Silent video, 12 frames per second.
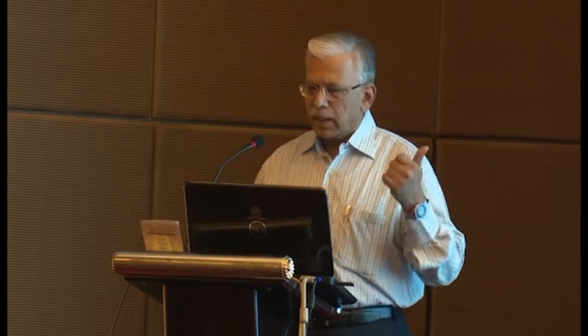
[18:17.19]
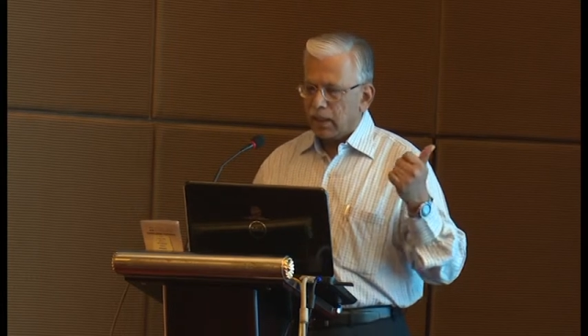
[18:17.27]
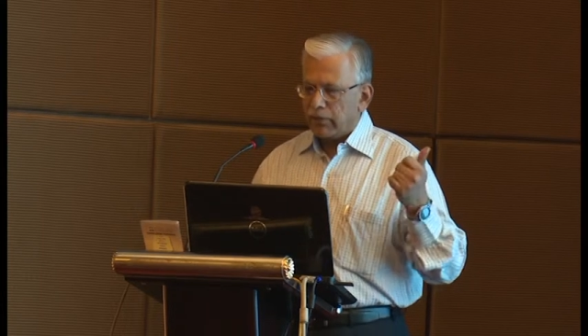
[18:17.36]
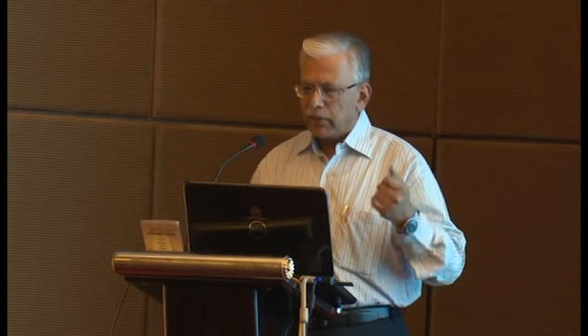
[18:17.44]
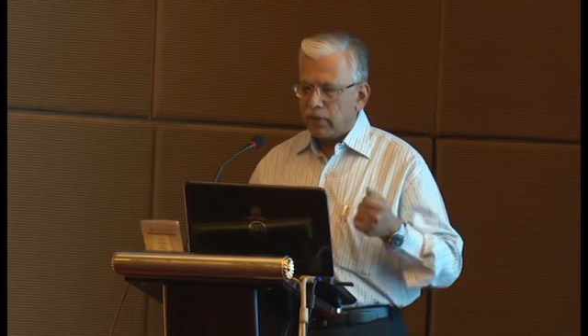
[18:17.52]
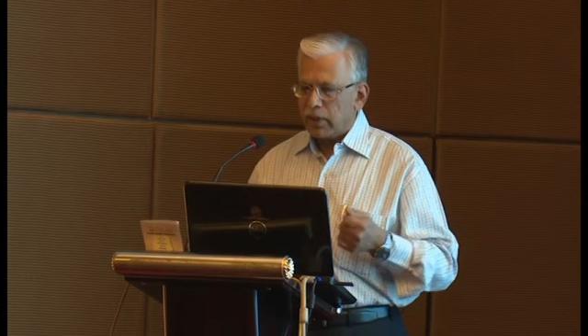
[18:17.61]

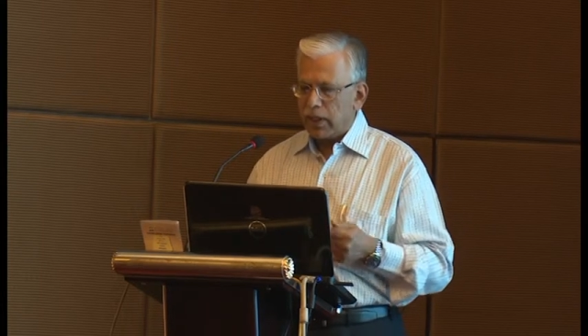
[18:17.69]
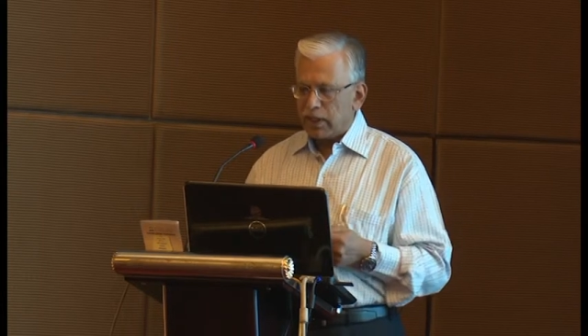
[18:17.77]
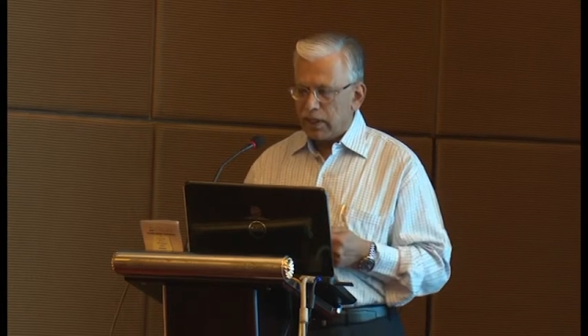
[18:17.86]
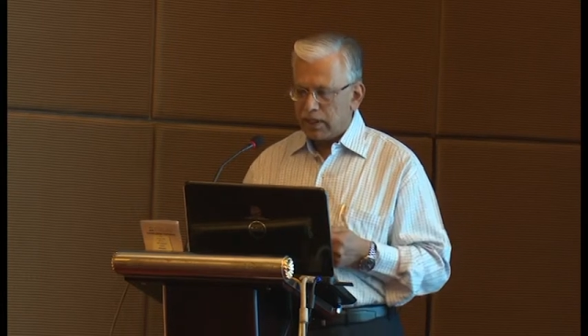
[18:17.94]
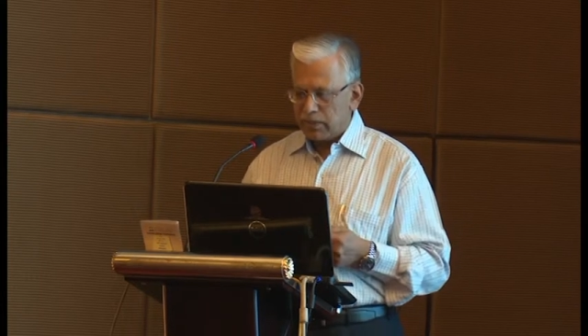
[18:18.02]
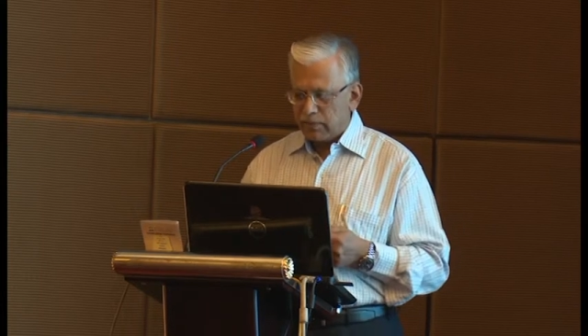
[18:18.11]
If you look
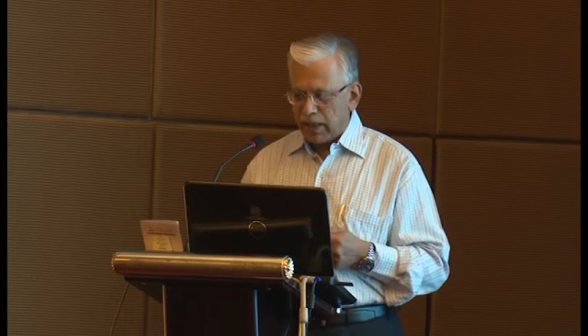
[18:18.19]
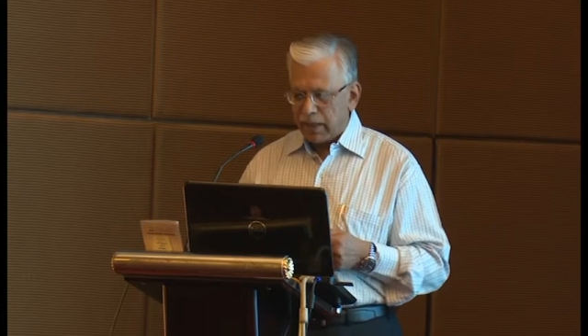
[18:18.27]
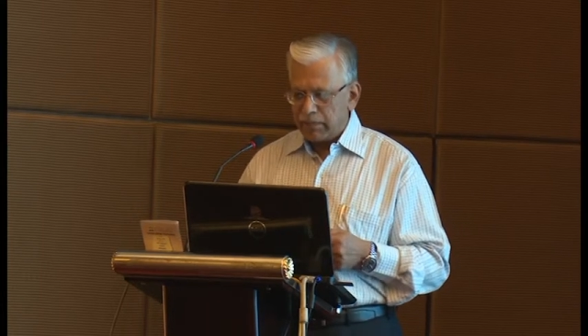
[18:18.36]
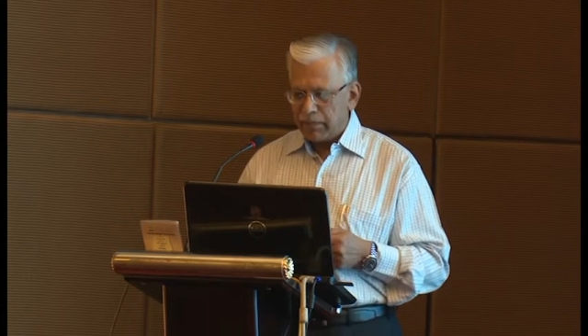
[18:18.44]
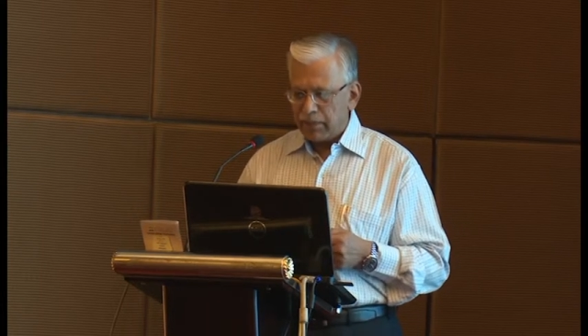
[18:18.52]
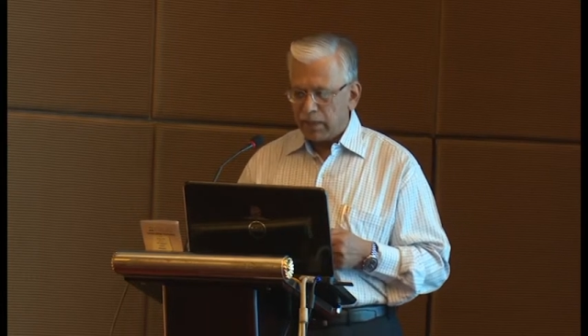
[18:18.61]
at this
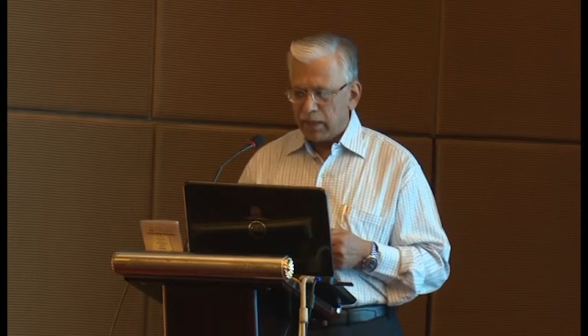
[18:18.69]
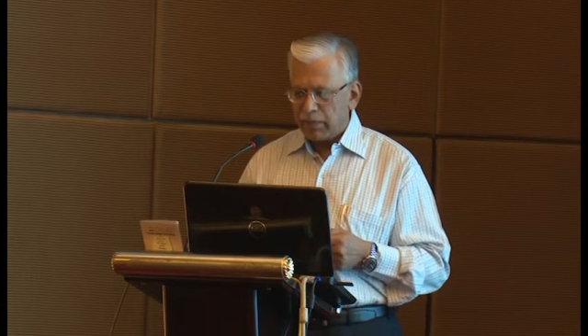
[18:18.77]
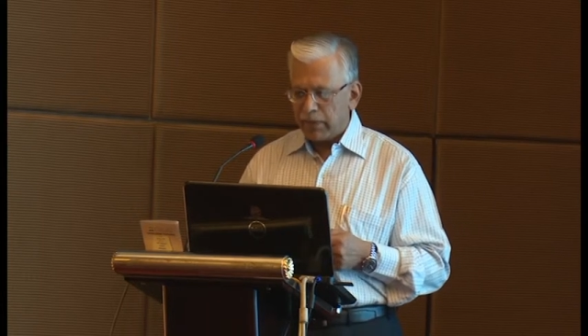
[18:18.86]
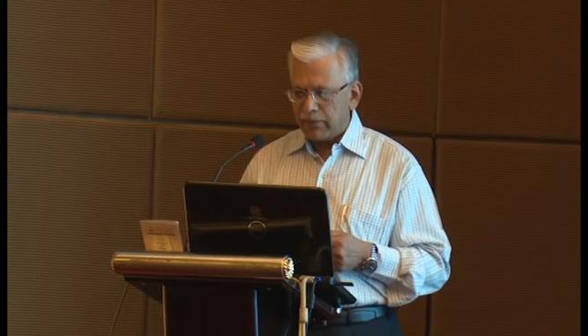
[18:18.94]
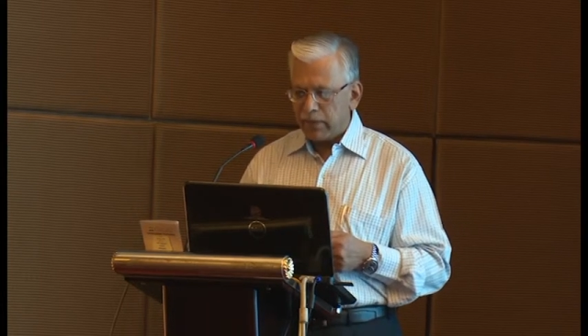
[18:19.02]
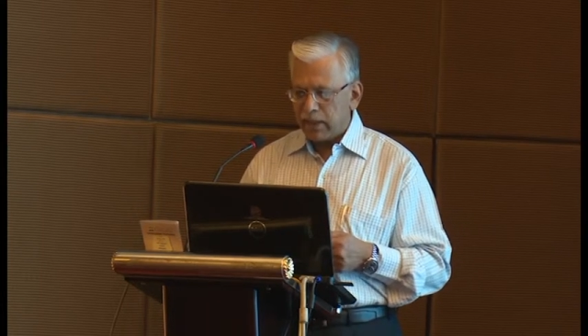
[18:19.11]
map,
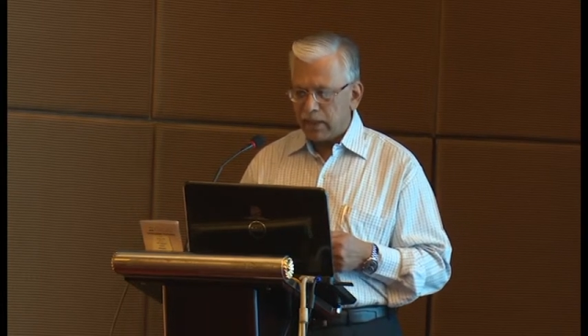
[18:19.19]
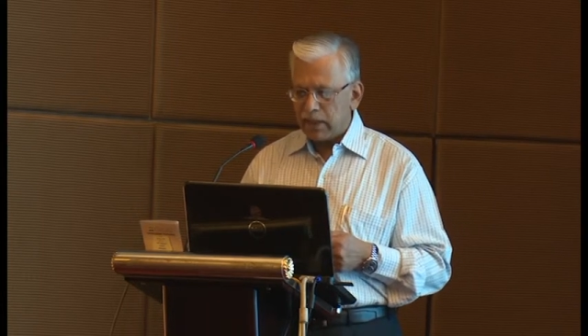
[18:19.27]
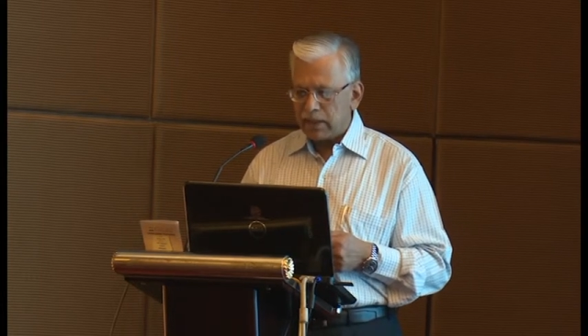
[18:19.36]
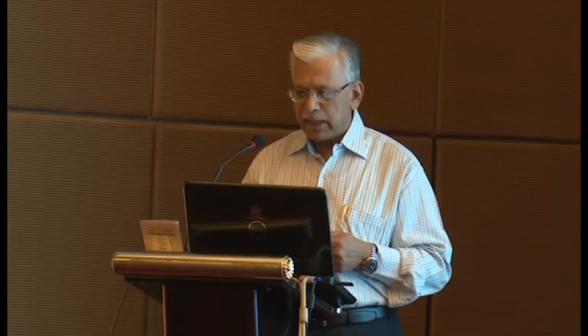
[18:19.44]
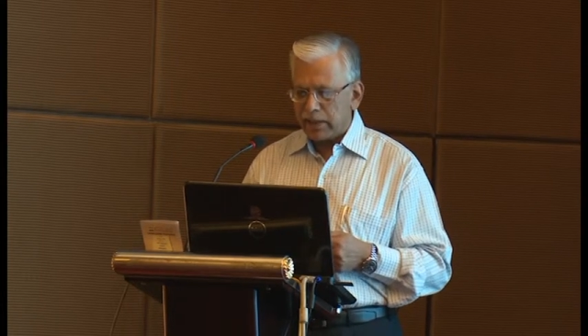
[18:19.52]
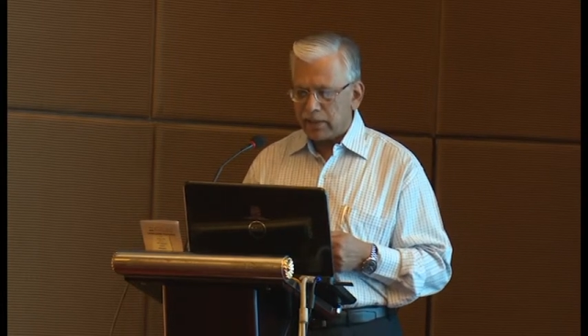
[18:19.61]
upper one
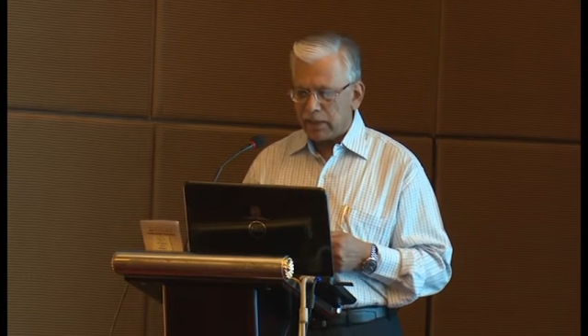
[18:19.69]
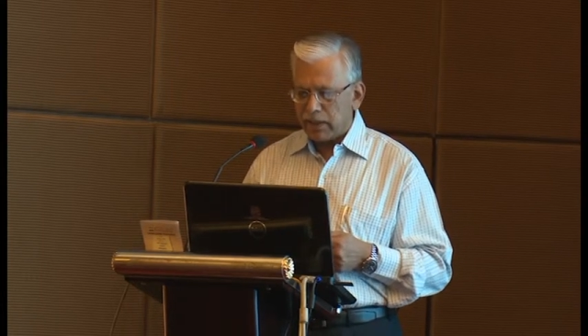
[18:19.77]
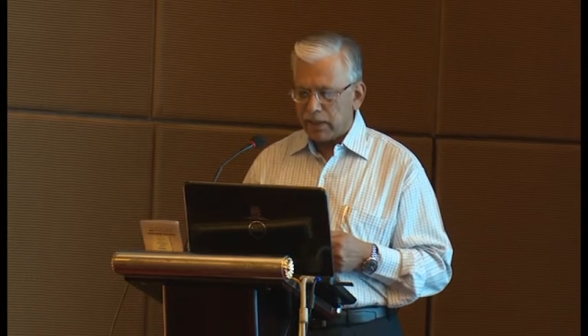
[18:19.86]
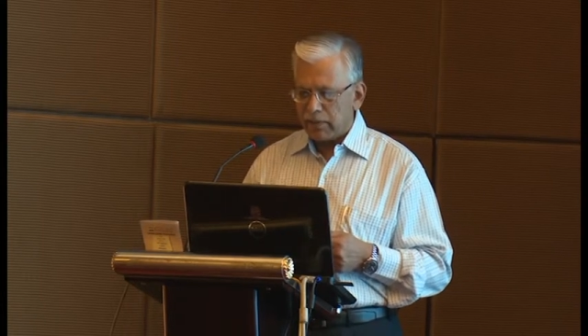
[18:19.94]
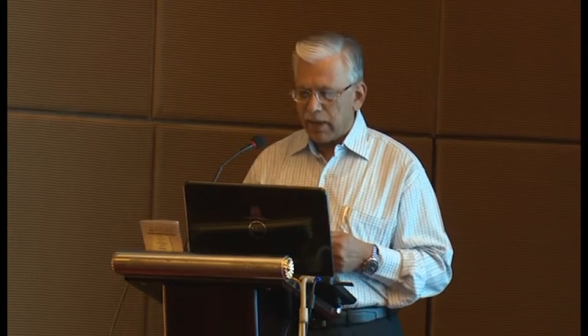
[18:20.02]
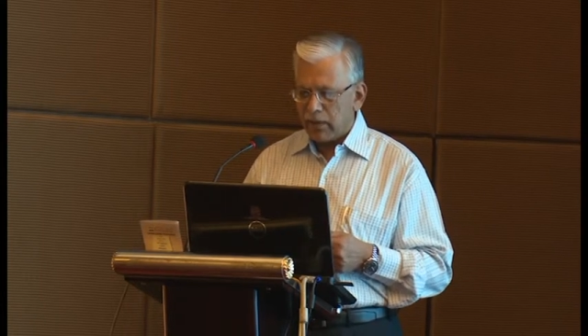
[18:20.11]
is
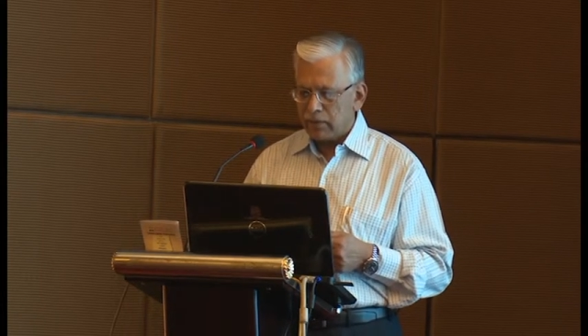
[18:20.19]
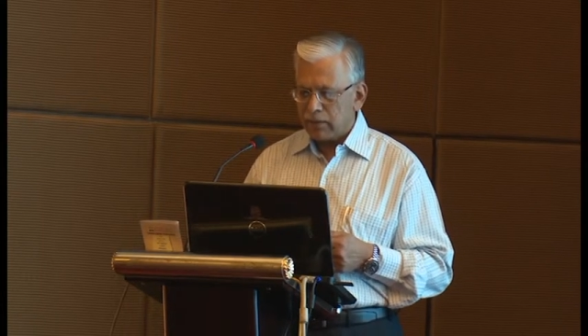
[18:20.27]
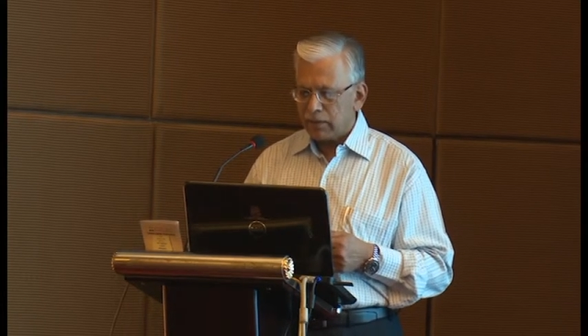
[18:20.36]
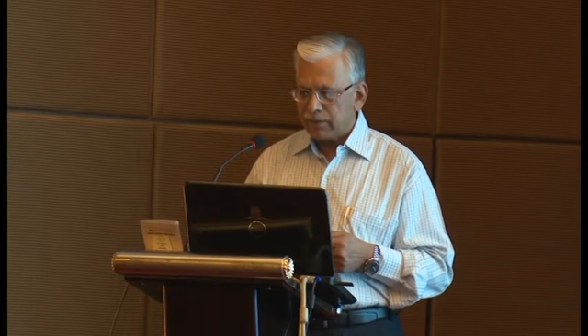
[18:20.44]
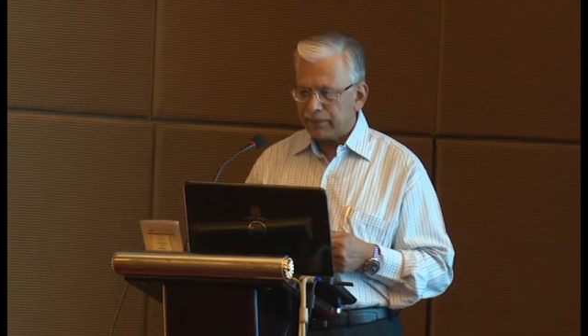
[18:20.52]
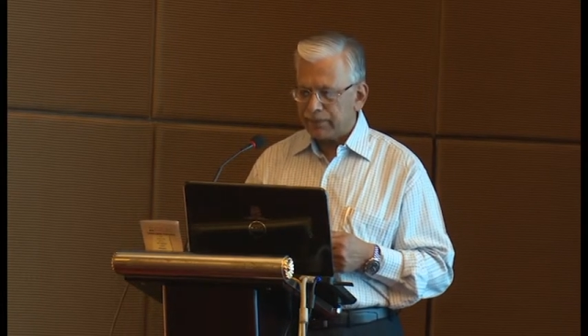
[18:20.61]
actually about